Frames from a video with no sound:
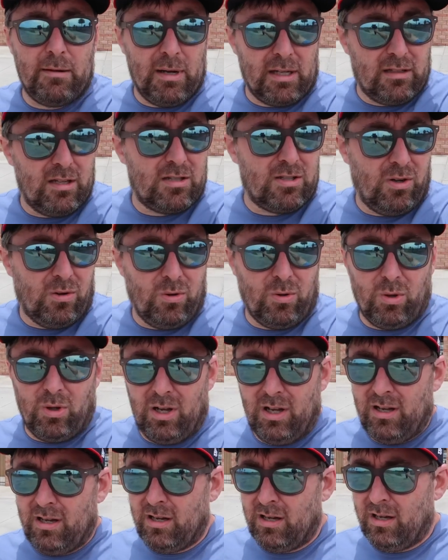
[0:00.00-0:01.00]
about this whole...
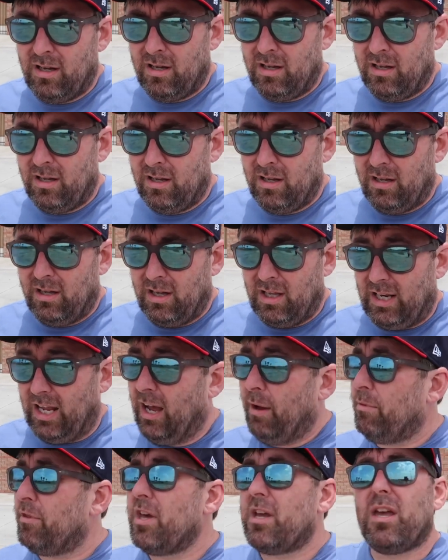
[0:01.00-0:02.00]
Now
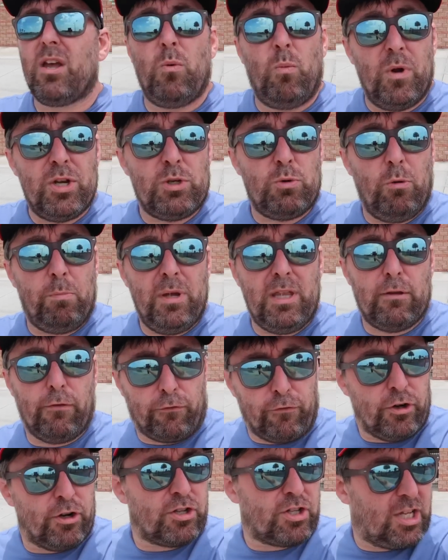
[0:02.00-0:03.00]
I'm thinking, which will be the
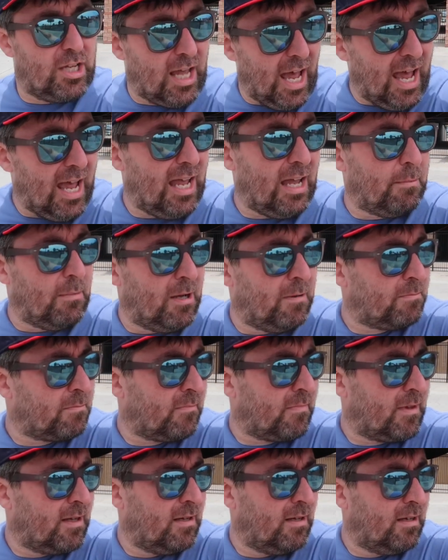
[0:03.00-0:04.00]
first game
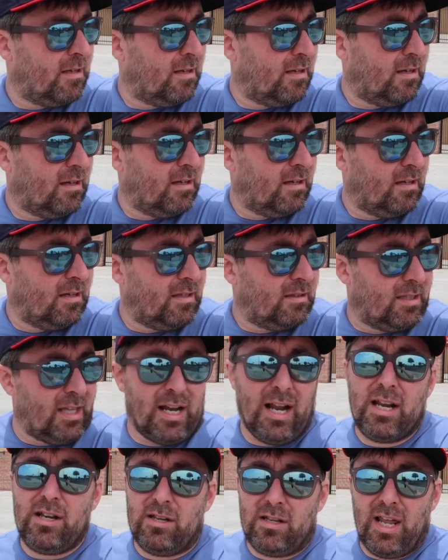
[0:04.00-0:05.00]
that
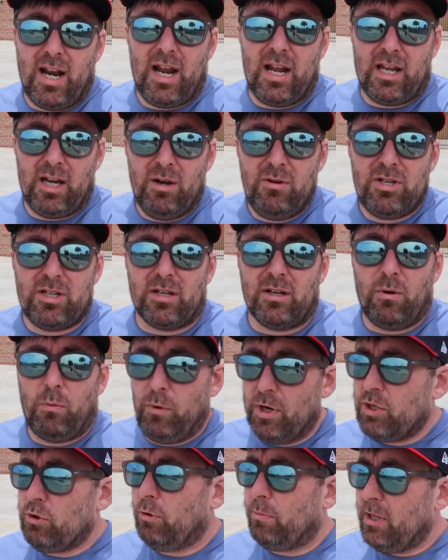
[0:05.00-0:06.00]
I, that I go to.
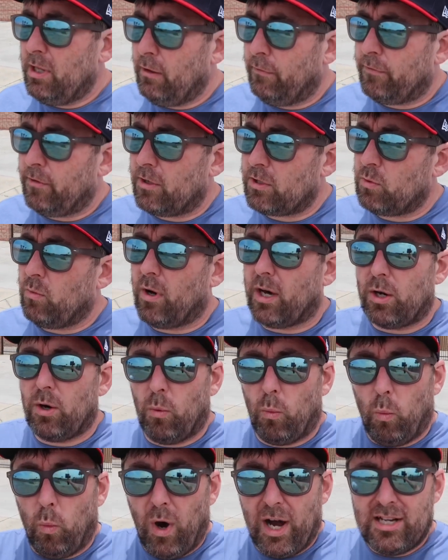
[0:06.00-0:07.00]
Which will be the first one?
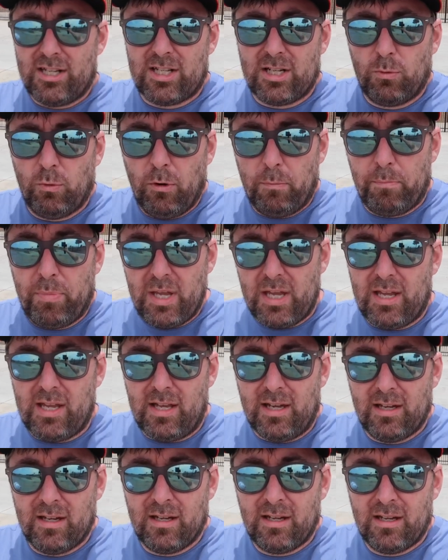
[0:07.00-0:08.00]
What will
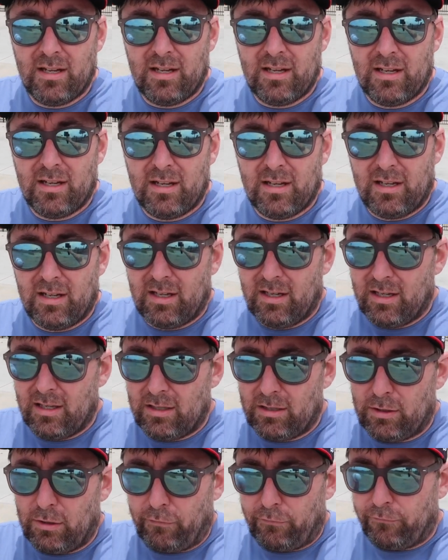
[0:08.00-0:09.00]
be
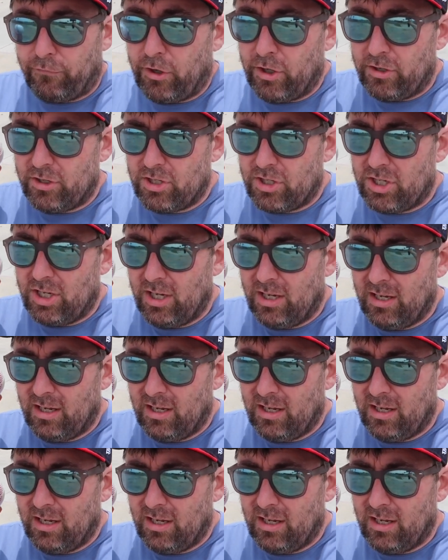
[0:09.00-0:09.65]
the first